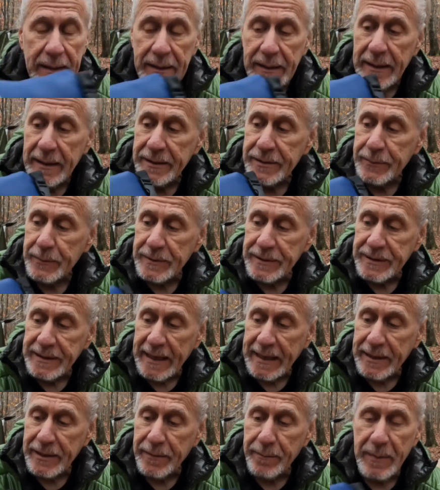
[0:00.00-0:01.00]
This was
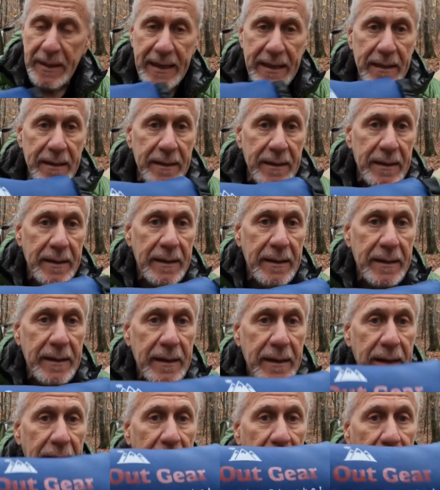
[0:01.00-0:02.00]
sent to me
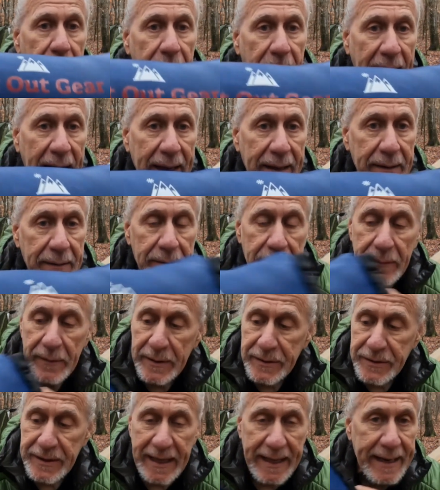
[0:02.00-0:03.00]
by
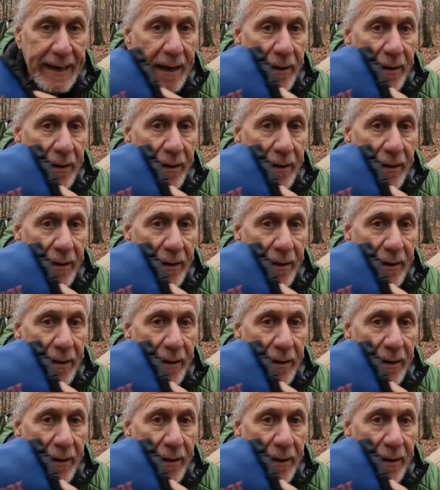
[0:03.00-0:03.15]
this Get